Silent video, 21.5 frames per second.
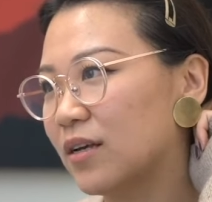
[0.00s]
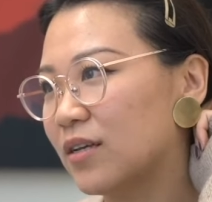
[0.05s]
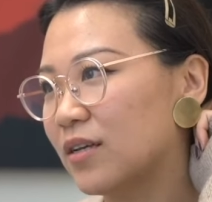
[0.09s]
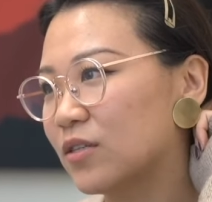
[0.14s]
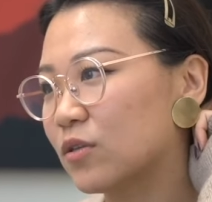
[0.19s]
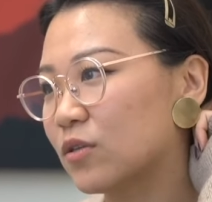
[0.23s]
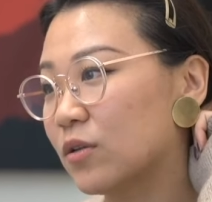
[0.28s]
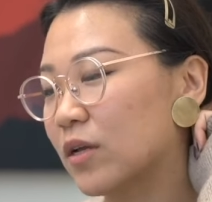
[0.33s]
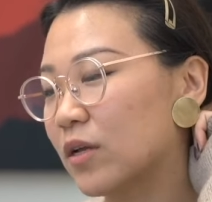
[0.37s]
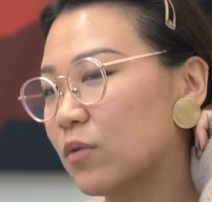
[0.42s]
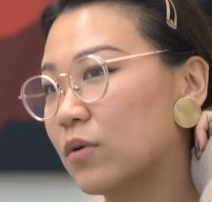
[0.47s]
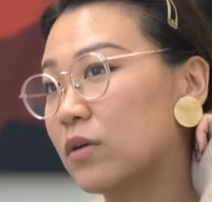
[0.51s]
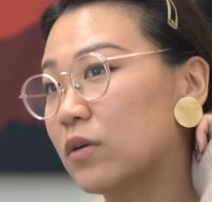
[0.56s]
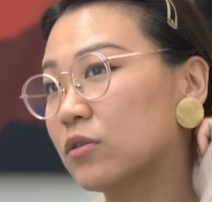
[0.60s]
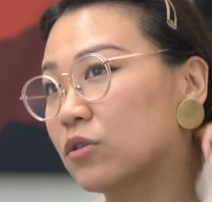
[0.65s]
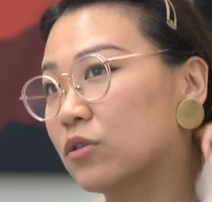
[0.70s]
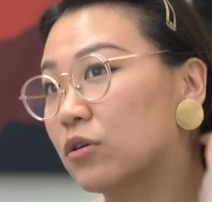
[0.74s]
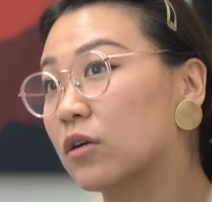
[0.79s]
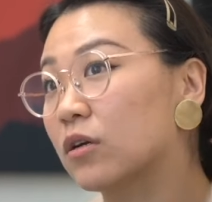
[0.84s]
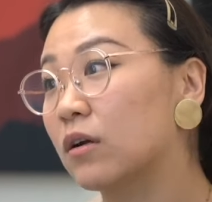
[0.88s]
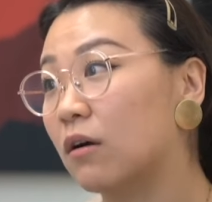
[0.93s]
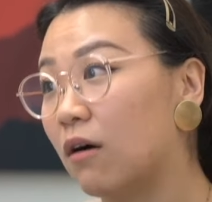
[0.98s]
So like when I was
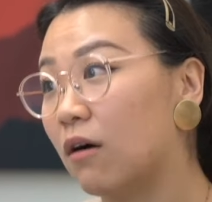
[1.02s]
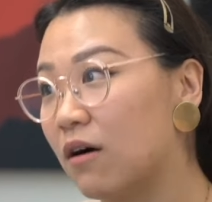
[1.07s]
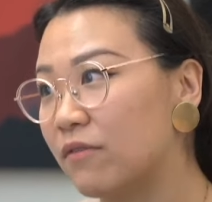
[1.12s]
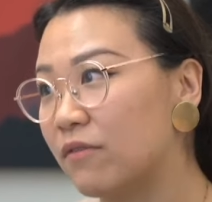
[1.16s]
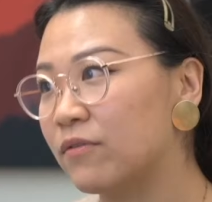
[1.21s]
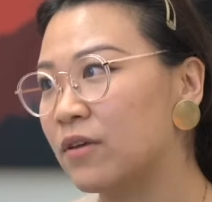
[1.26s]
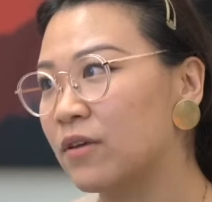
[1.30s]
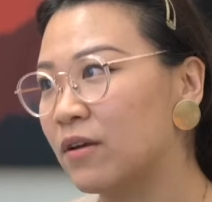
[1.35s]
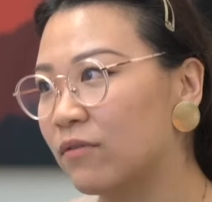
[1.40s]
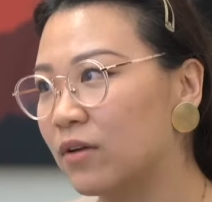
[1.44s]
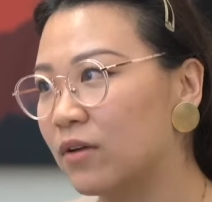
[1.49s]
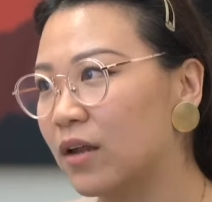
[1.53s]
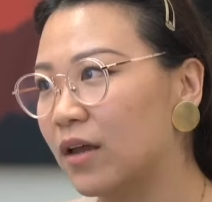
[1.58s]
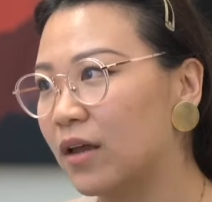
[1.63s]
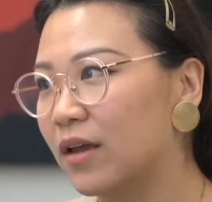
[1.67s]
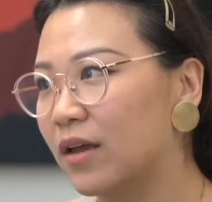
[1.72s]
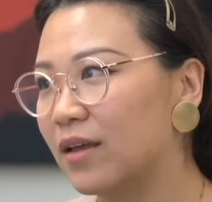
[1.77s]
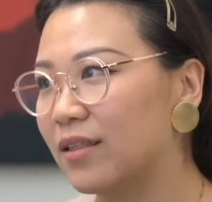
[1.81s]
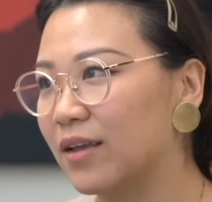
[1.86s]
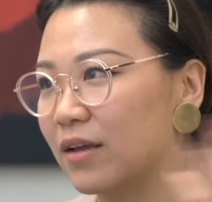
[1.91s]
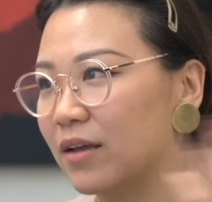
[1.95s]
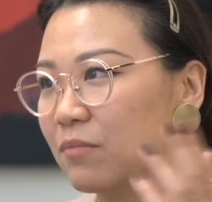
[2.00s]
drinking coffee every
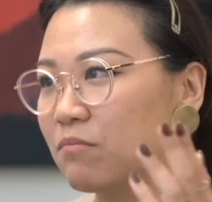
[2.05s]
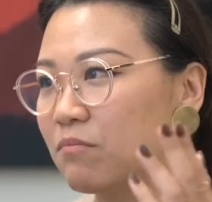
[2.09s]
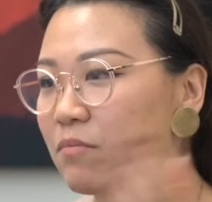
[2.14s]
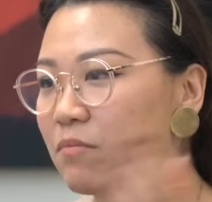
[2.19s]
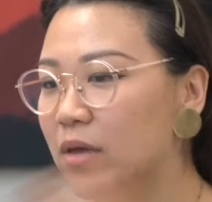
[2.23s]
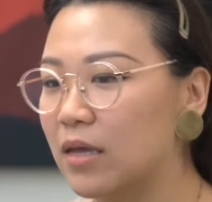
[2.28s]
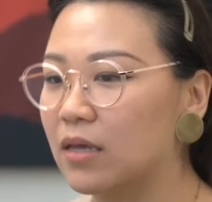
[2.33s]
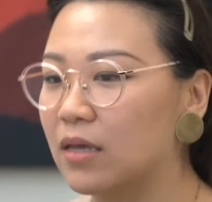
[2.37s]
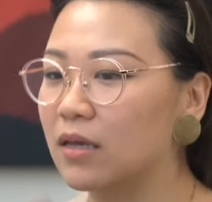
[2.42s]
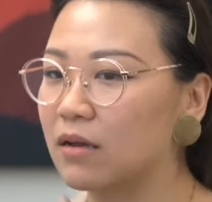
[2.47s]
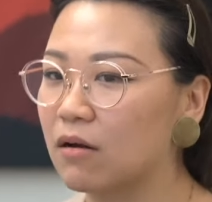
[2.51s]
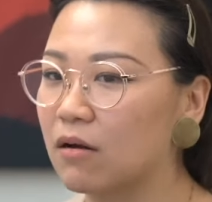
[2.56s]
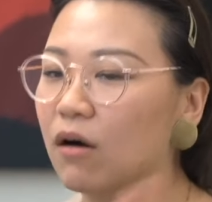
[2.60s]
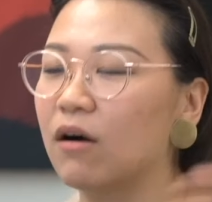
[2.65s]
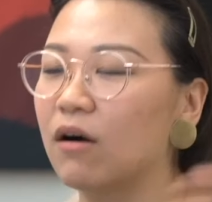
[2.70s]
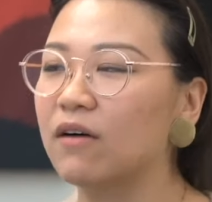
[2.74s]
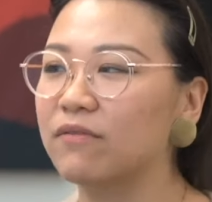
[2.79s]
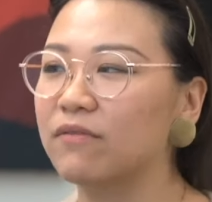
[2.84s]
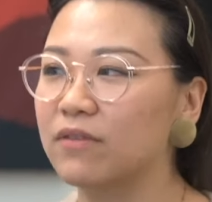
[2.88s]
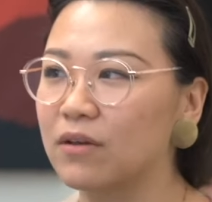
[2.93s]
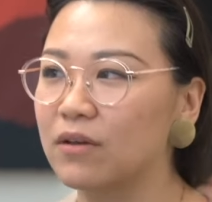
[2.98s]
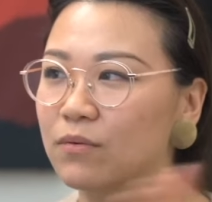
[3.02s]
day, like making
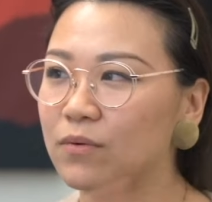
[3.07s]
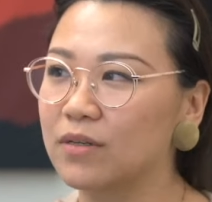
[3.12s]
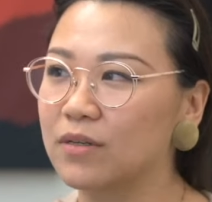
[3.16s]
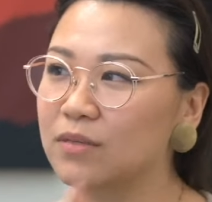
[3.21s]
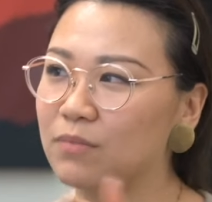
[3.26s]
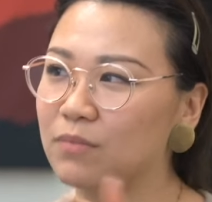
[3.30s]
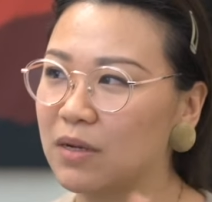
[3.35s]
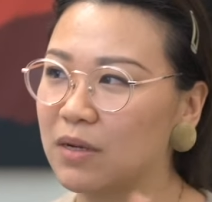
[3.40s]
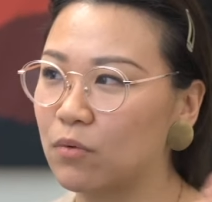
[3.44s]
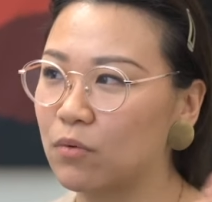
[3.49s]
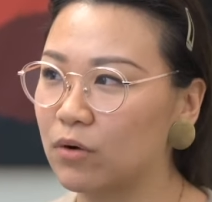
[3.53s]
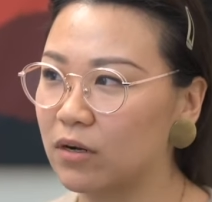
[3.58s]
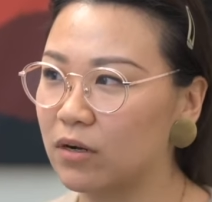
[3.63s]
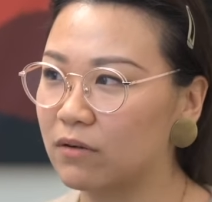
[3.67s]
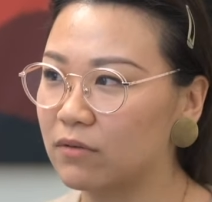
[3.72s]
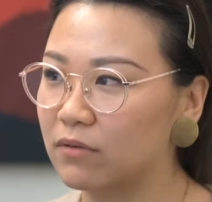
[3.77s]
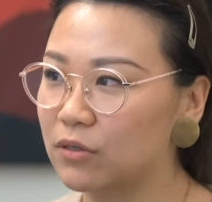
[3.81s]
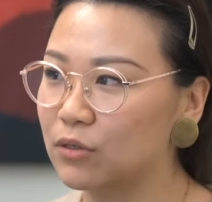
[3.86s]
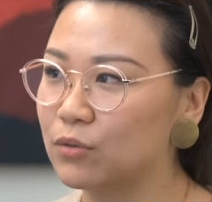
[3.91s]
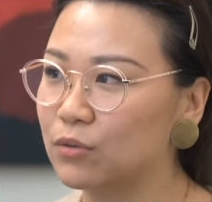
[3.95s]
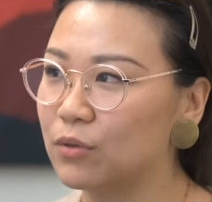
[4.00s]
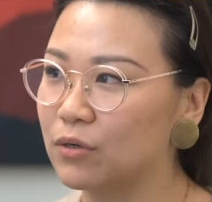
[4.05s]
coffee was my morning
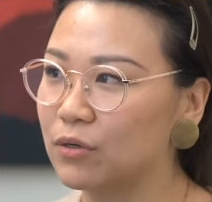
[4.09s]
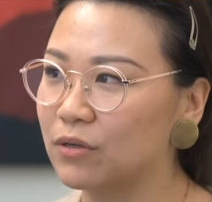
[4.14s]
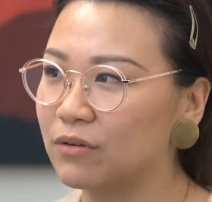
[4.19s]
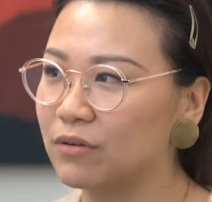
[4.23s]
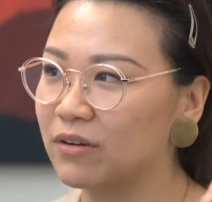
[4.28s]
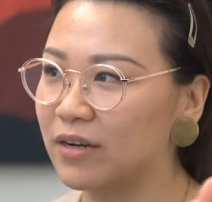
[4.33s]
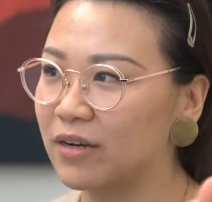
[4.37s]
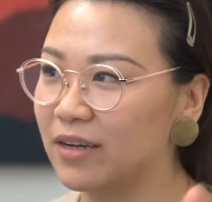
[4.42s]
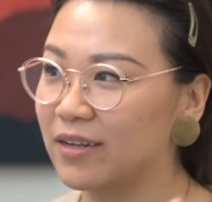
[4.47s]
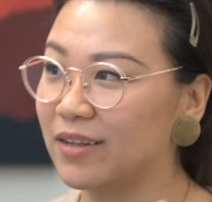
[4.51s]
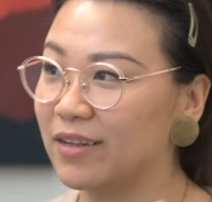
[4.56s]
ritual, right?